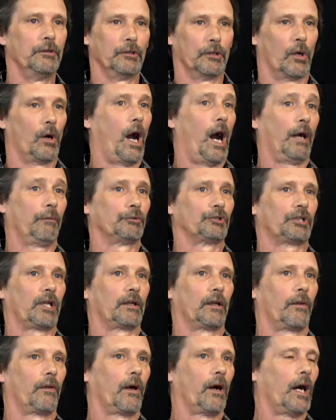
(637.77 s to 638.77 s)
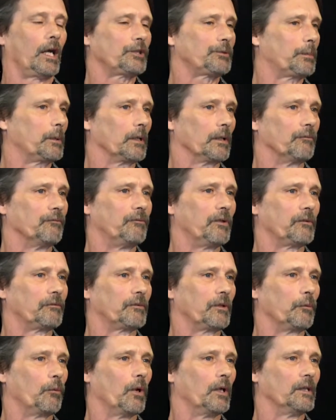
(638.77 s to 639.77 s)
you know, I was out of the hospital in
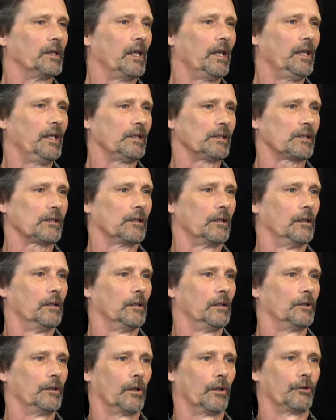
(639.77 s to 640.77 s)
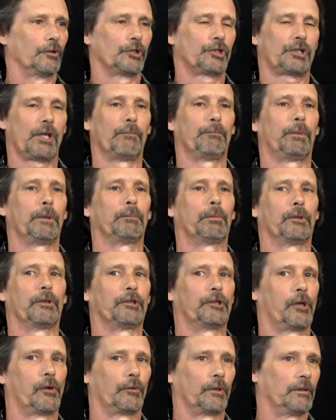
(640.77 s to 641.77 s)
51 days. You know, there's some people
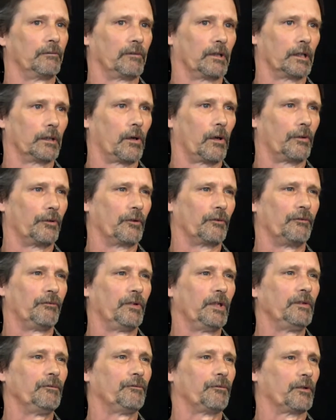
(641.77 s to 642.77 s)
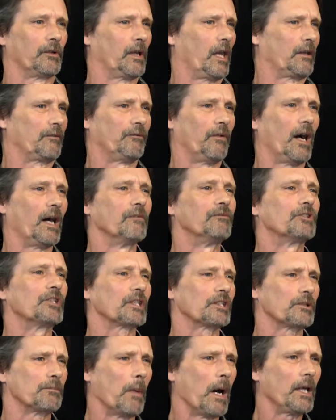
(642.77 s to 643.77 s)
that don't even get on their feet for like
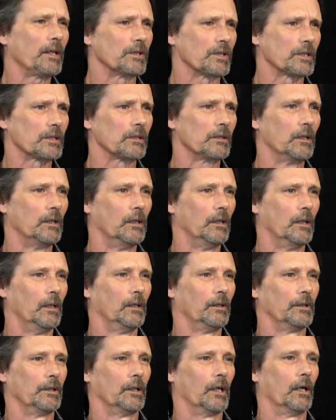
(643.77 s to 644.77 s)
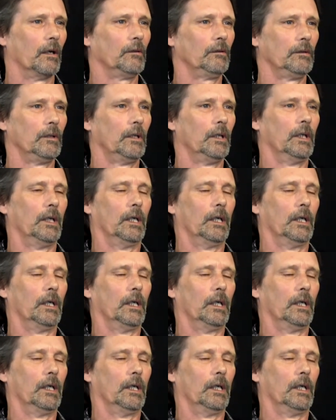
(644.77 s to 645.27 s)
5-6 months, you know.